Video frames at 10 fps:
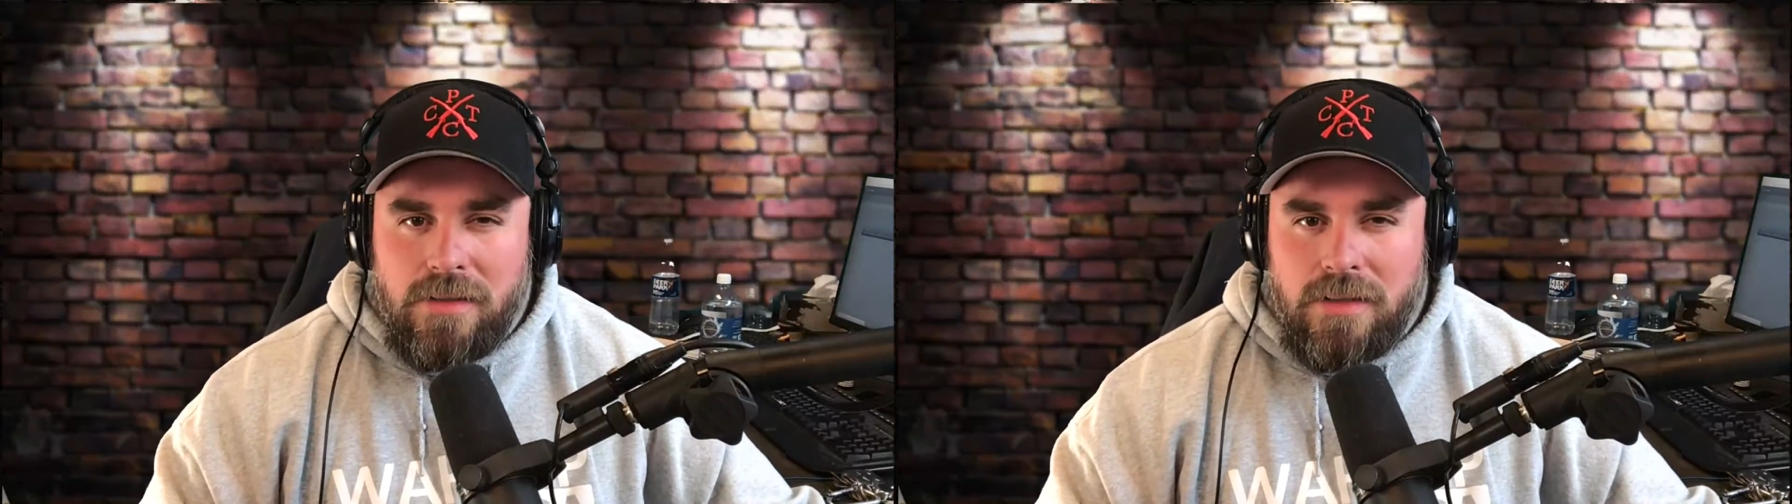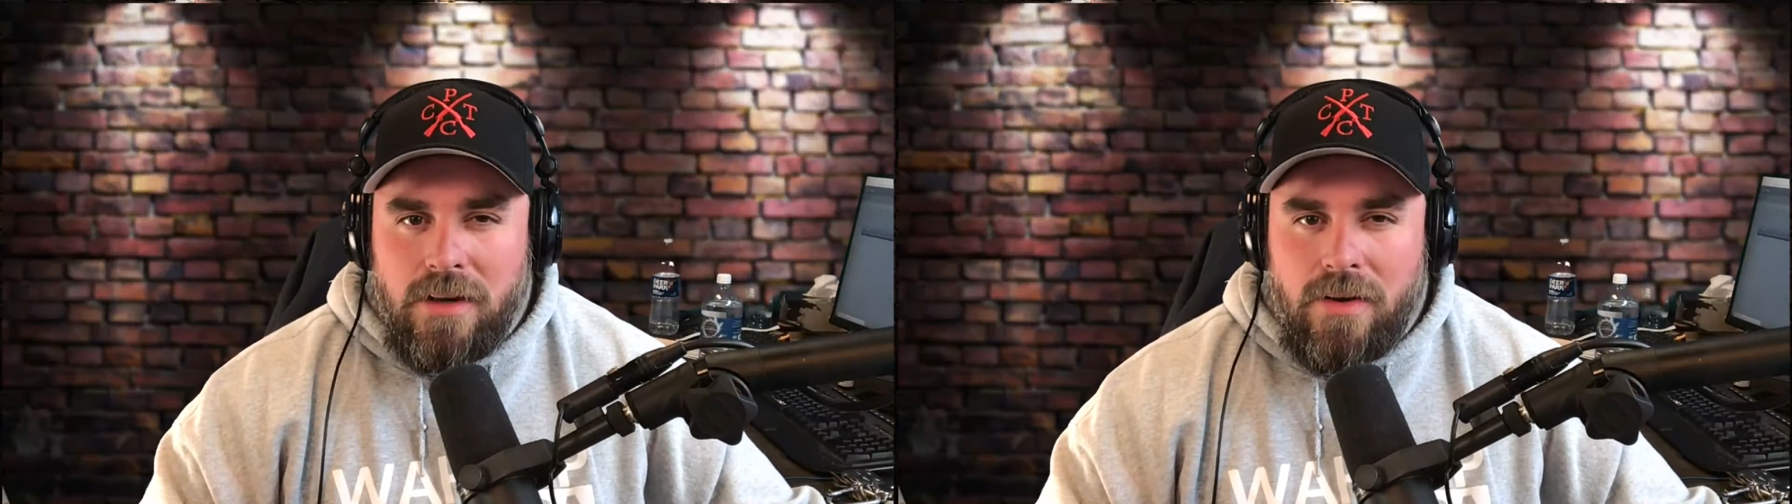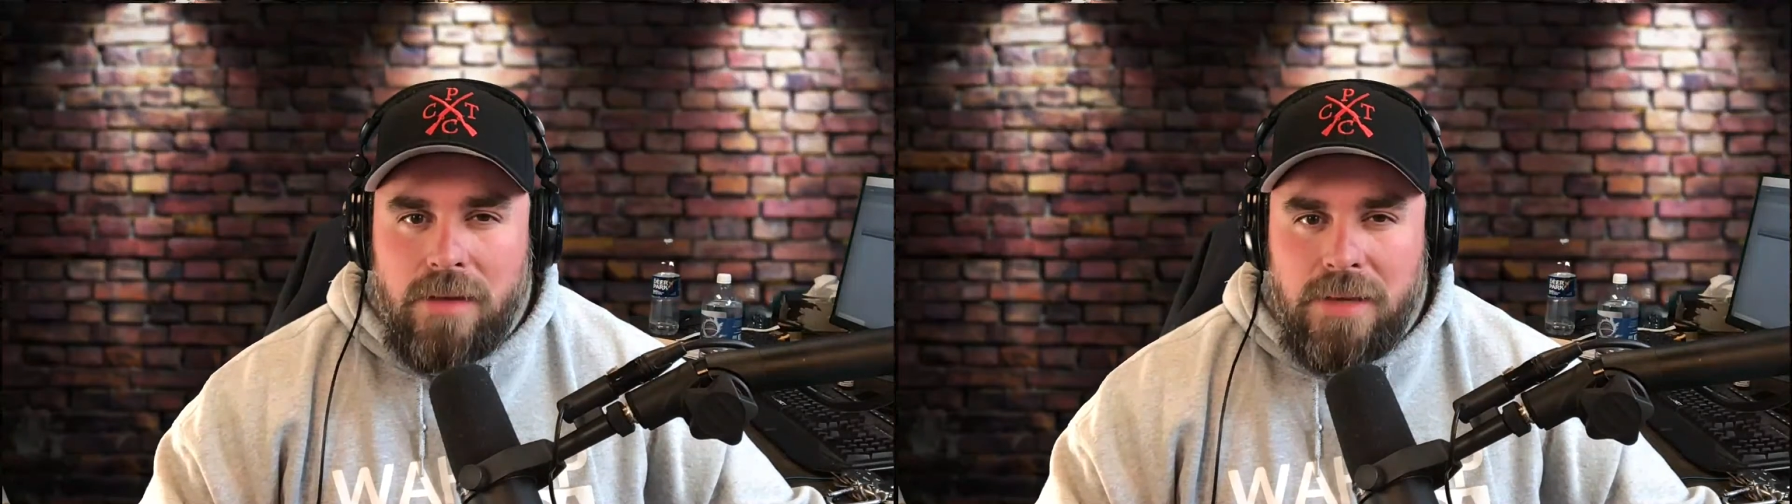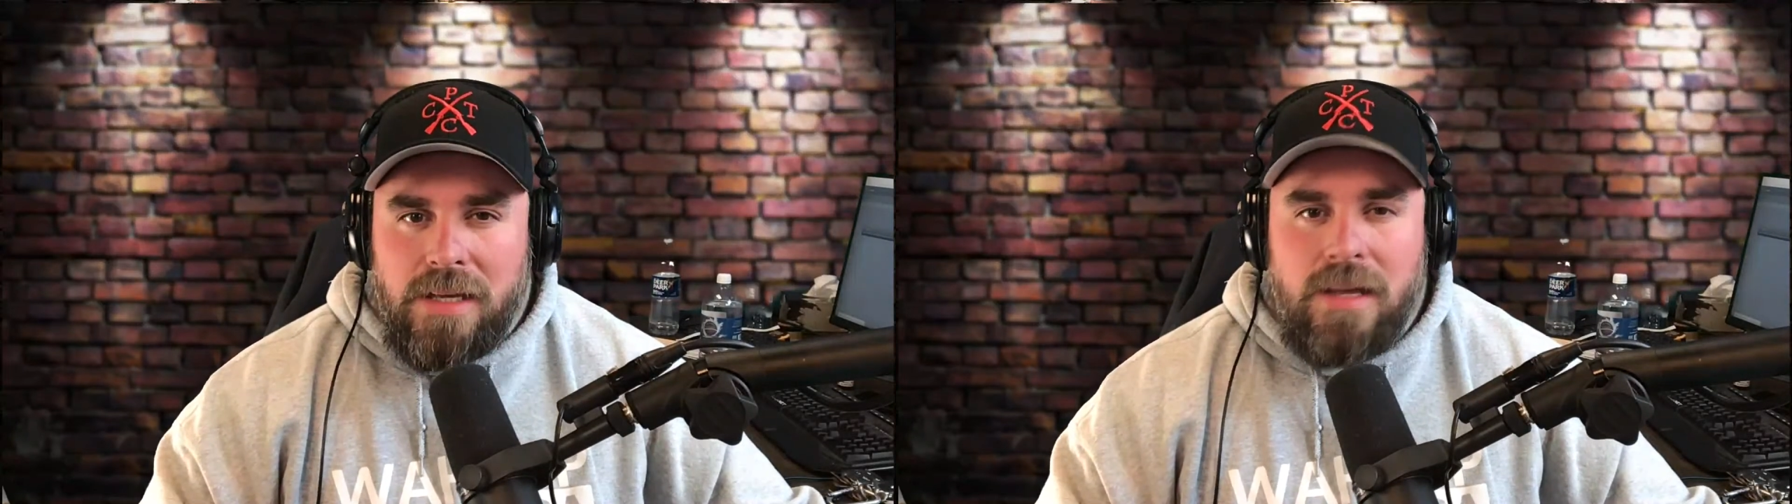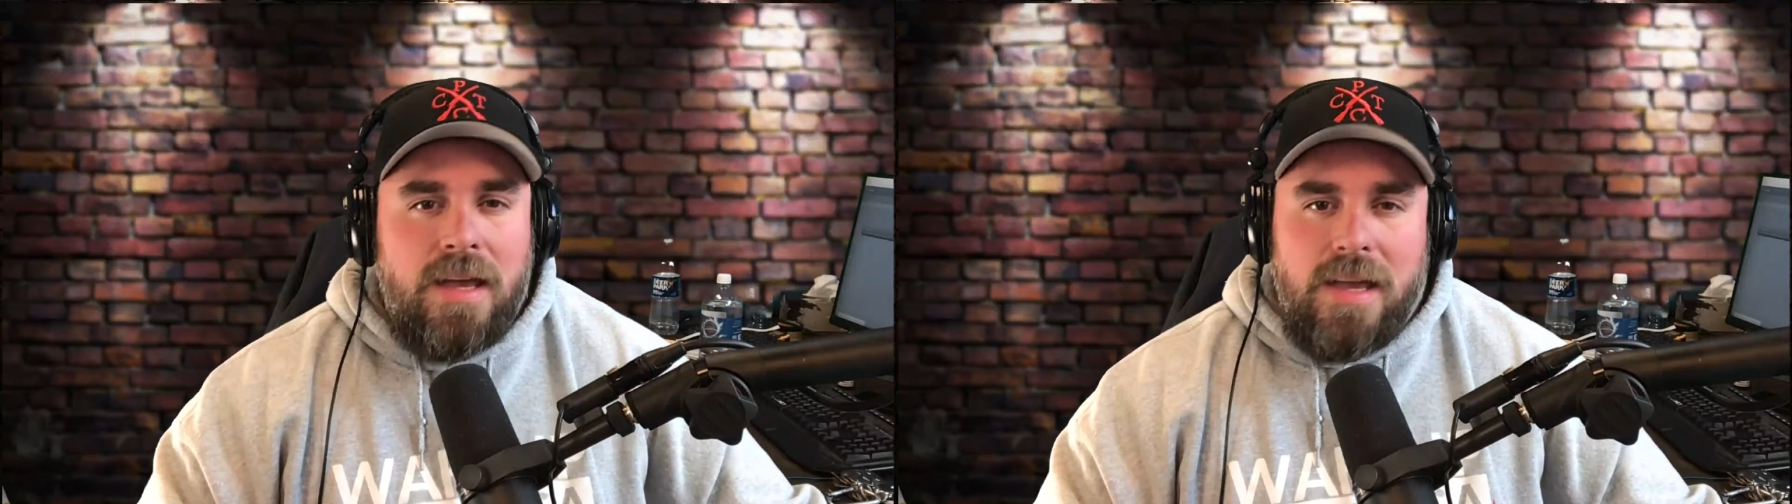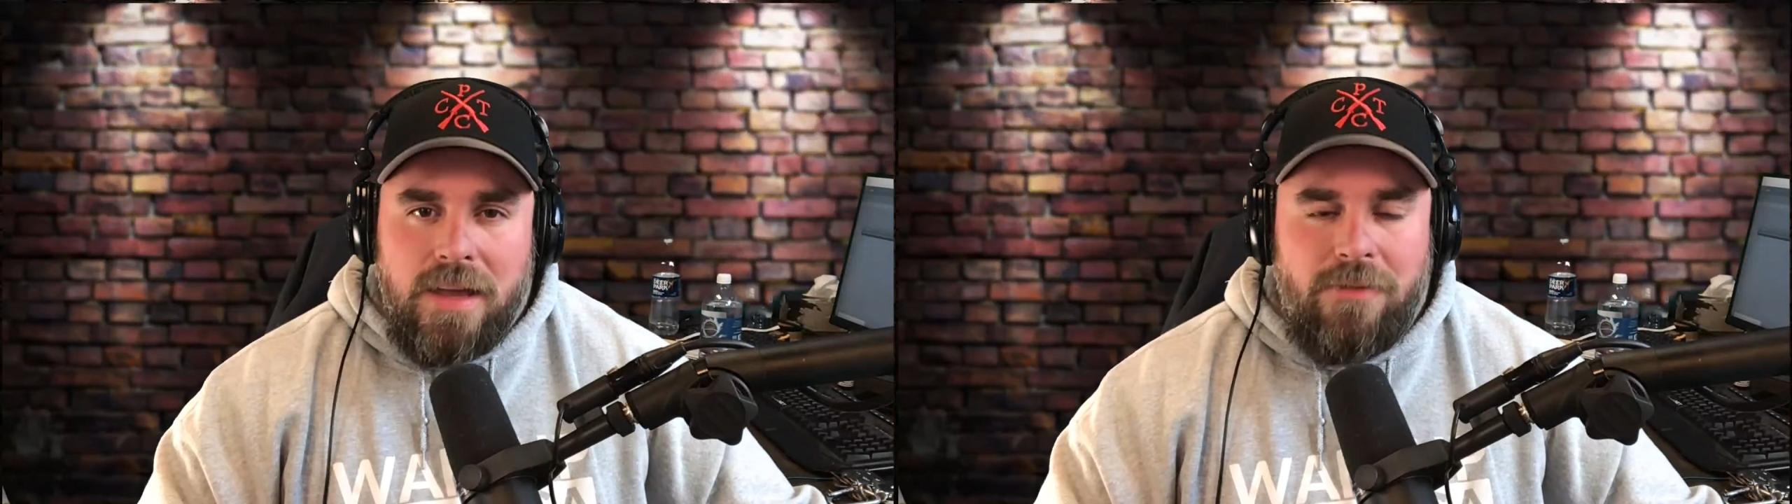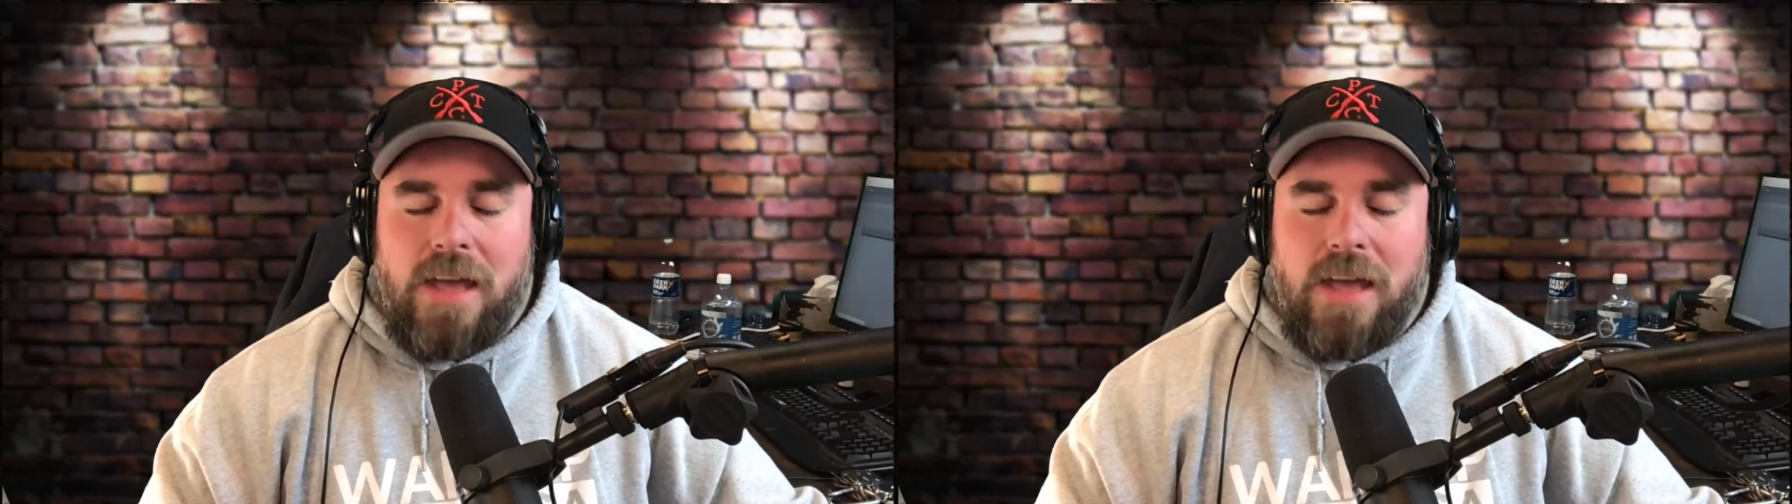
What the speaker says: You know what I mean? If